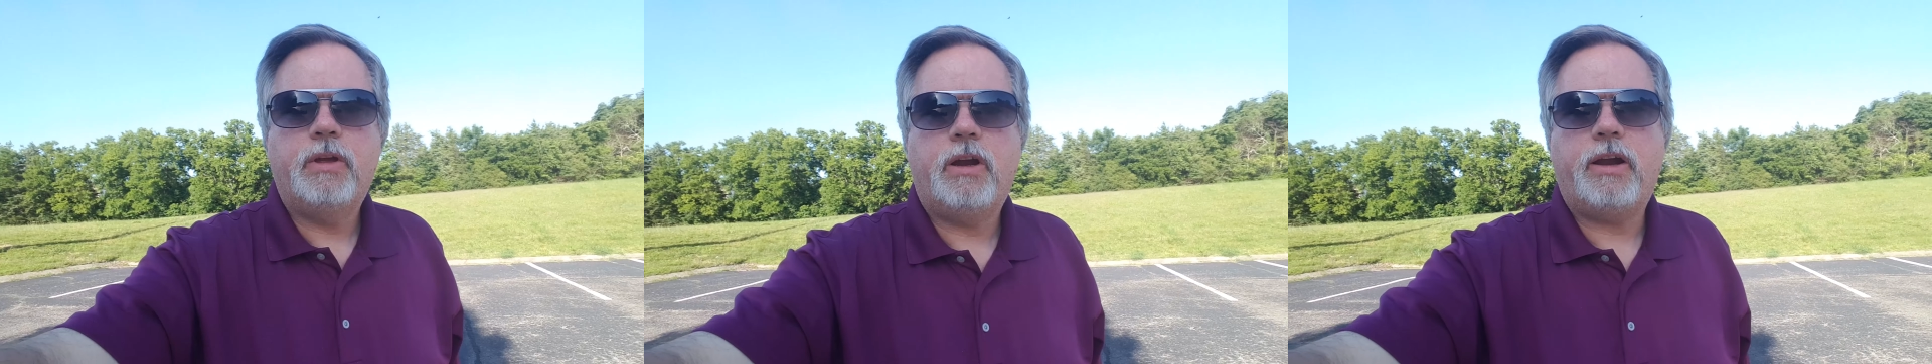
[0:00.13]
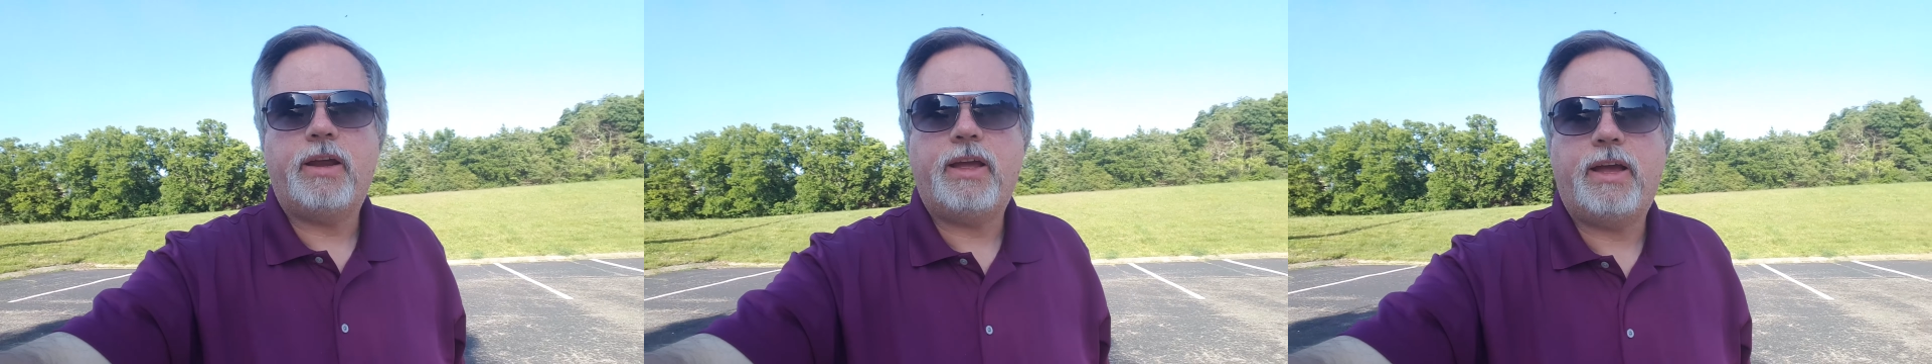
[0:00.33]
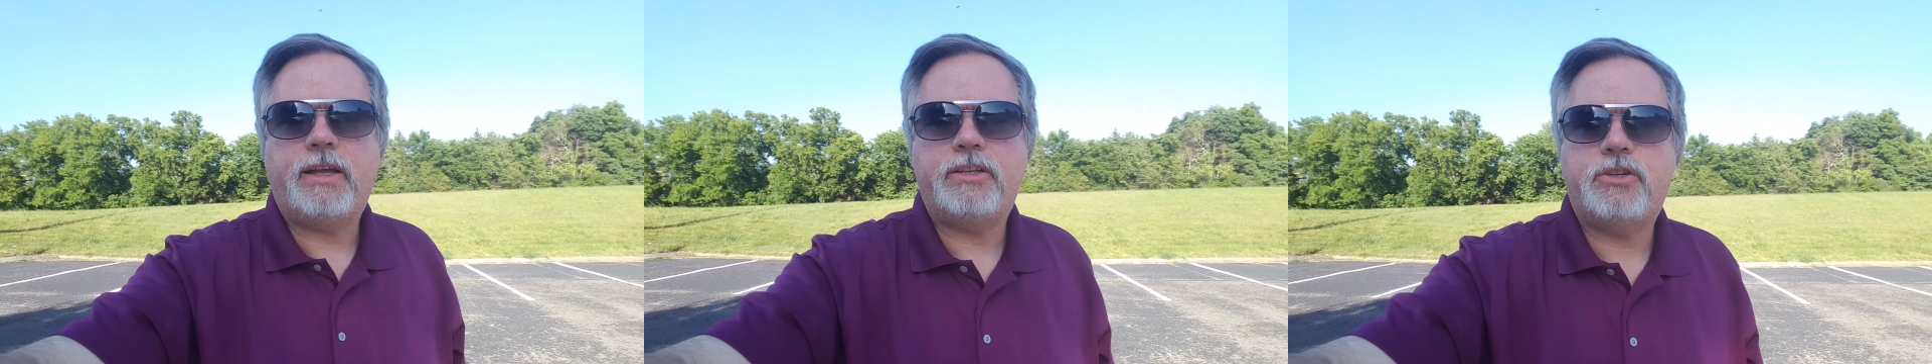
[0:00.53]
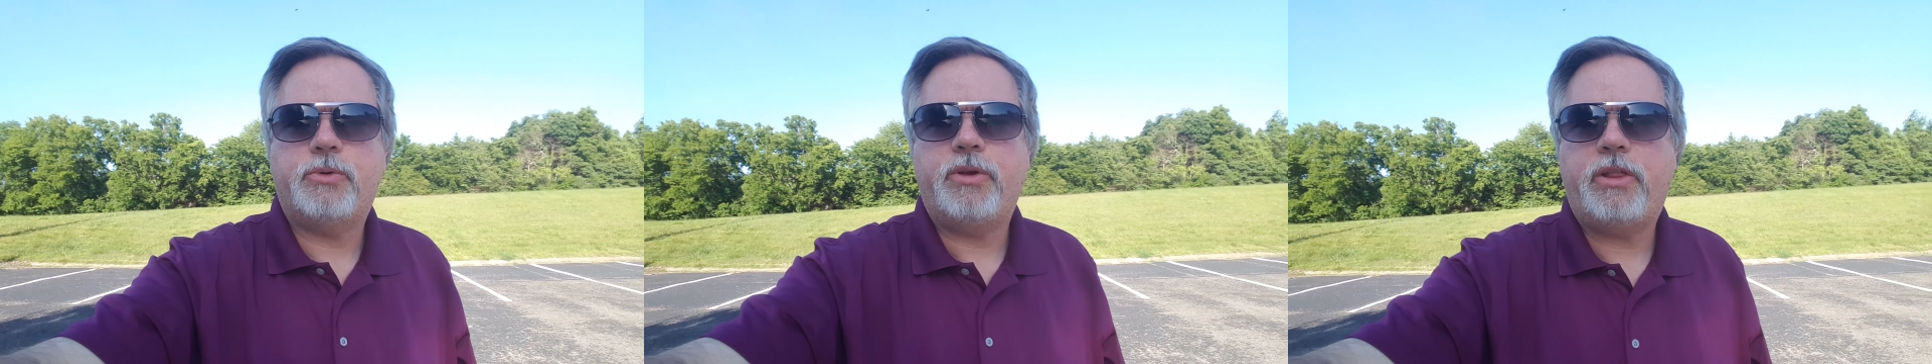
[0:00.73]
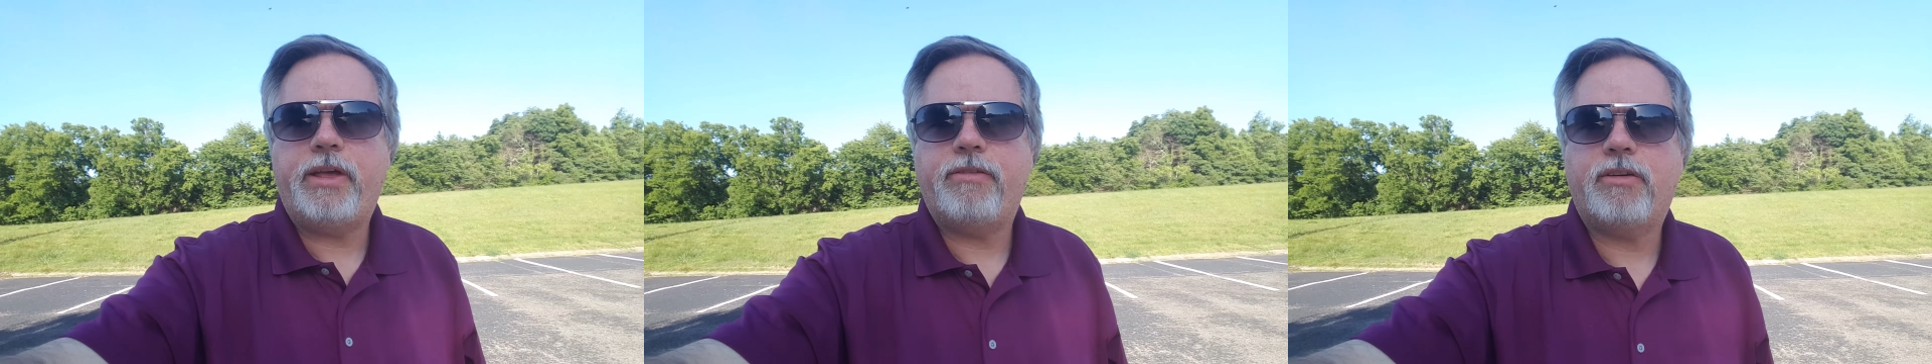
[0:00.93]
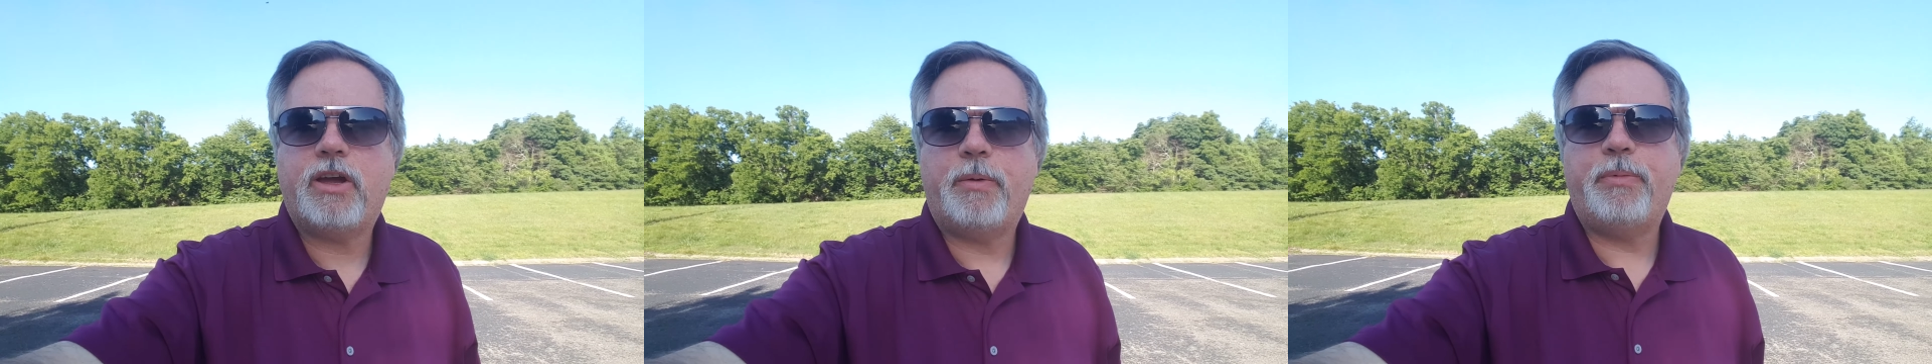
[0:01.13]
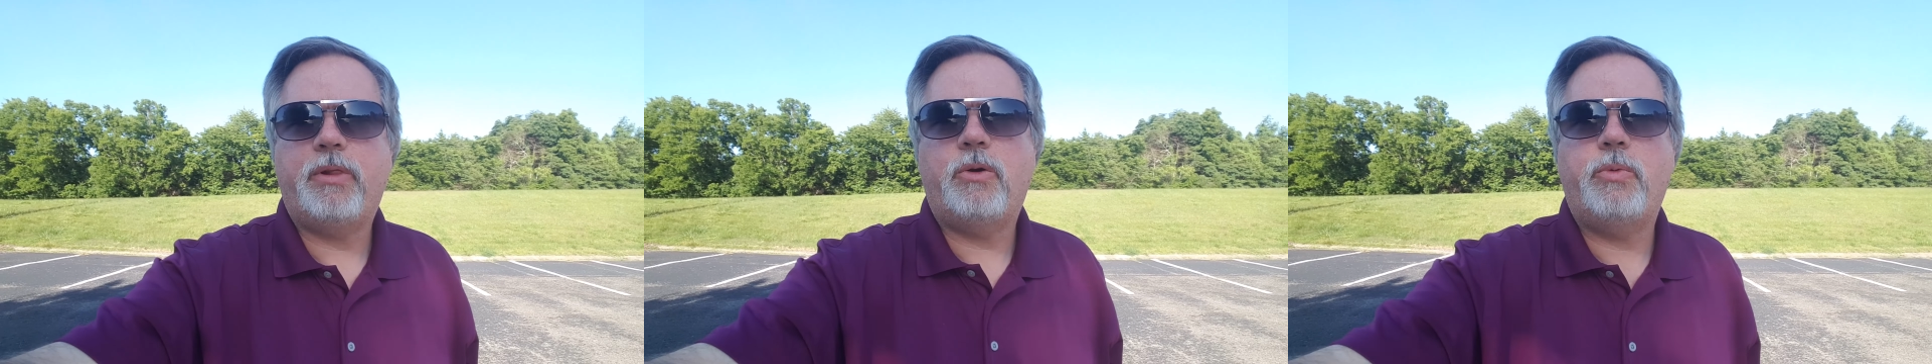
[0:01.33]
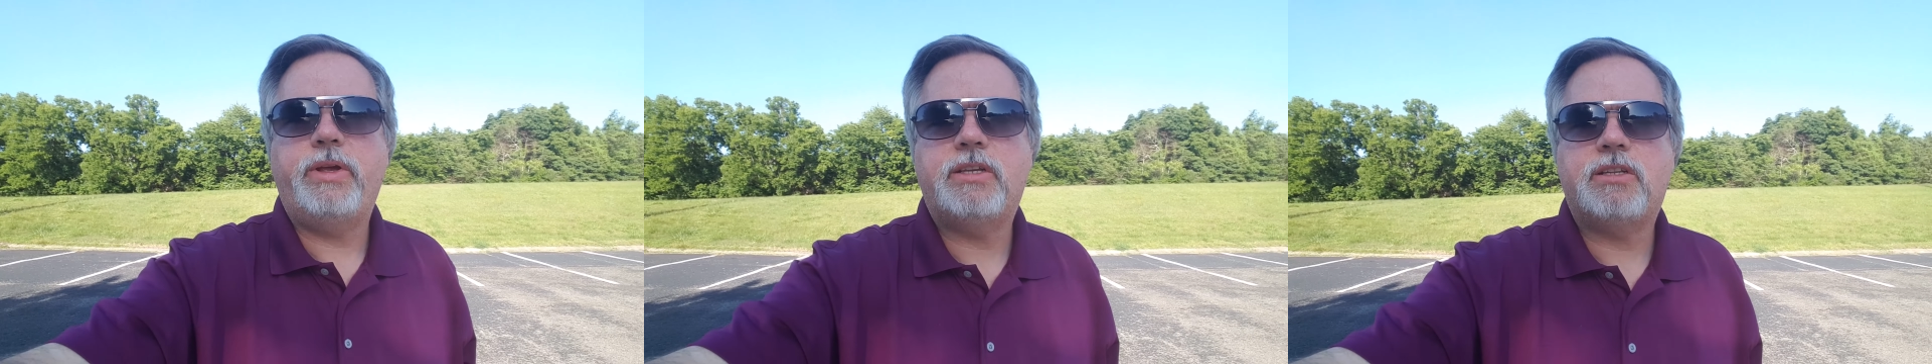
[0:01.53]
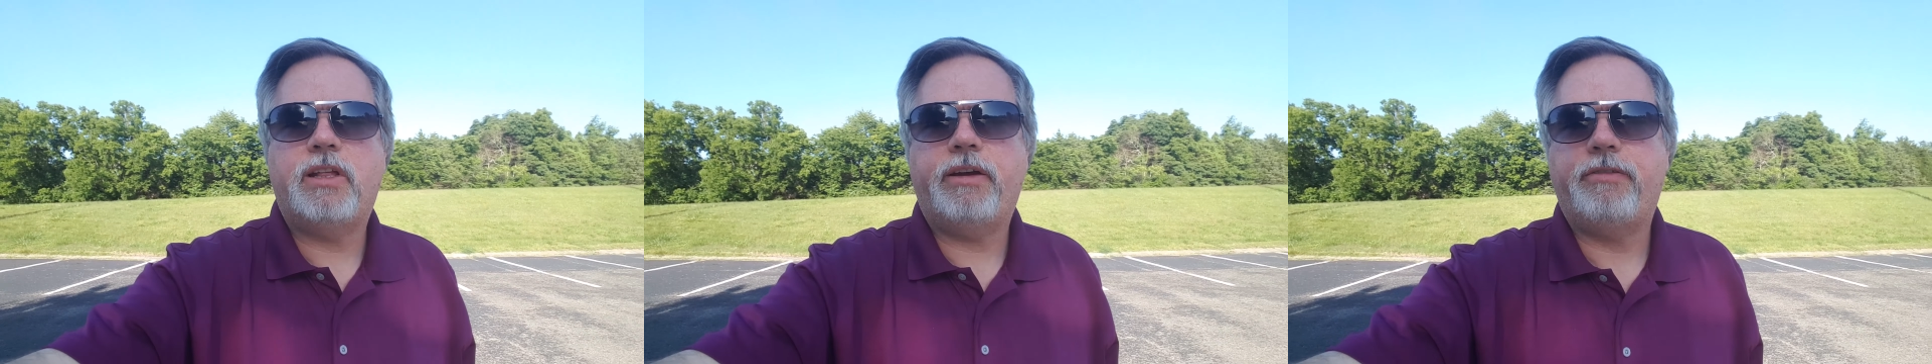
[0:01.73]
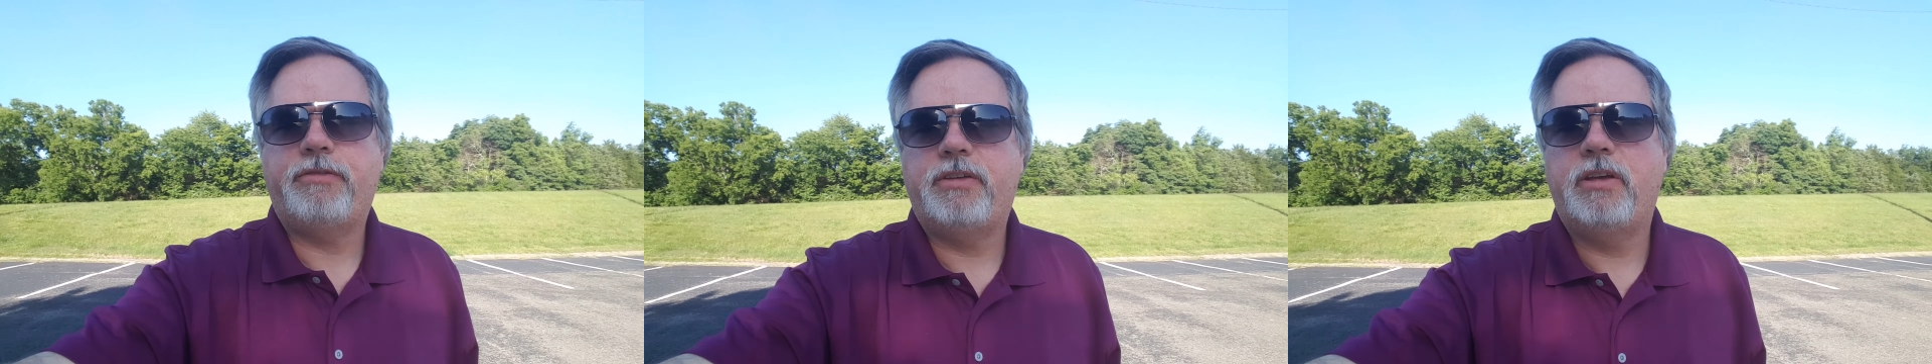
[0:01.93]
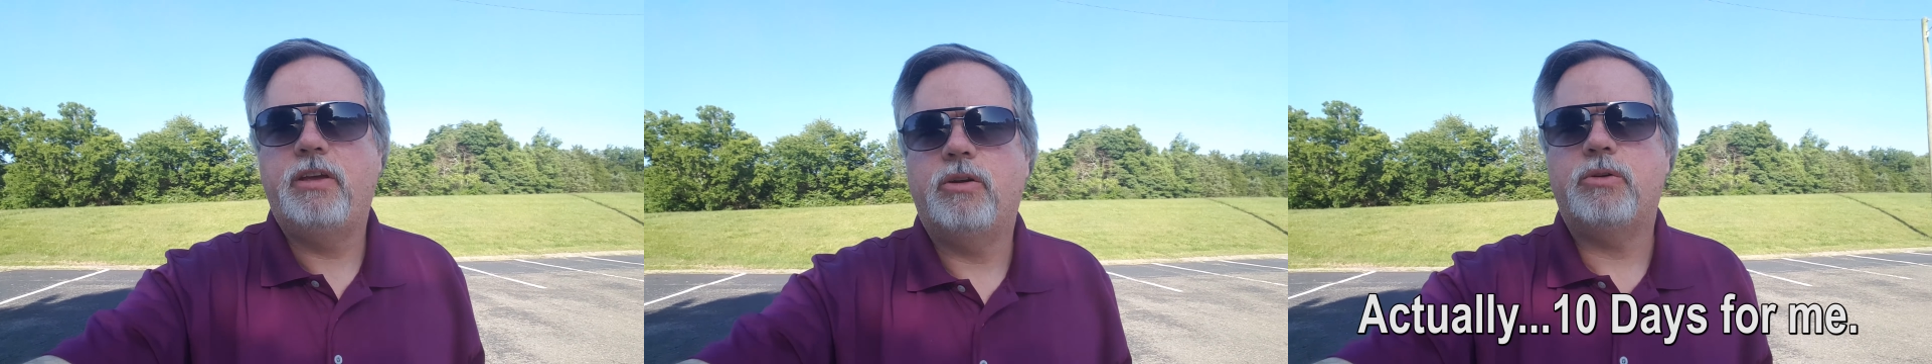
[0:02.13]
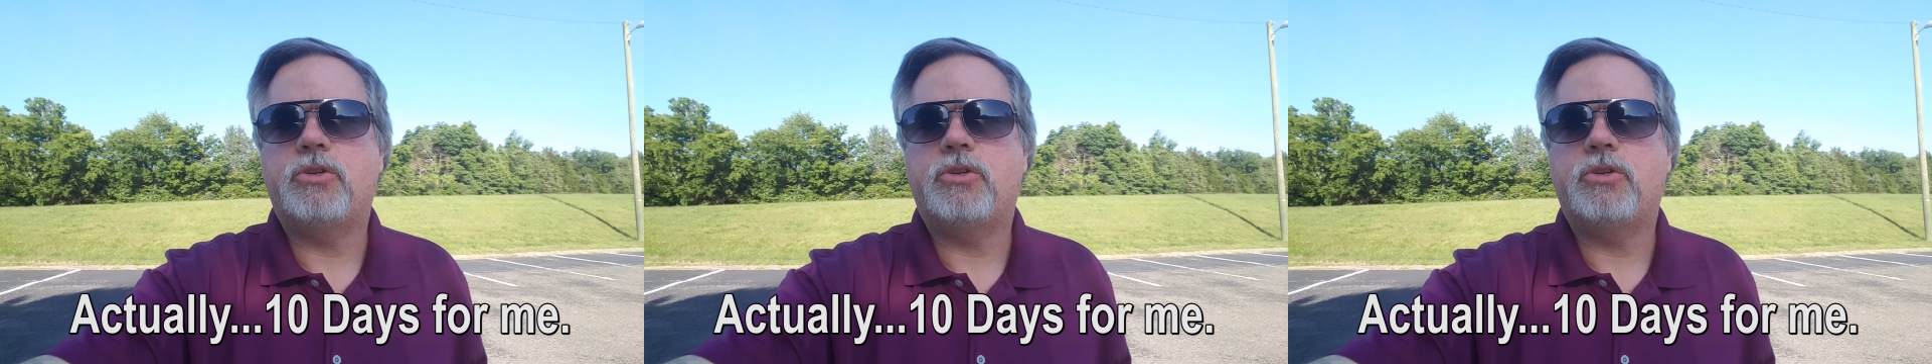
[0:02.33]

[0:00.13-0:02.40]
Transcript: Alright guys, so we only have a couple of weeks left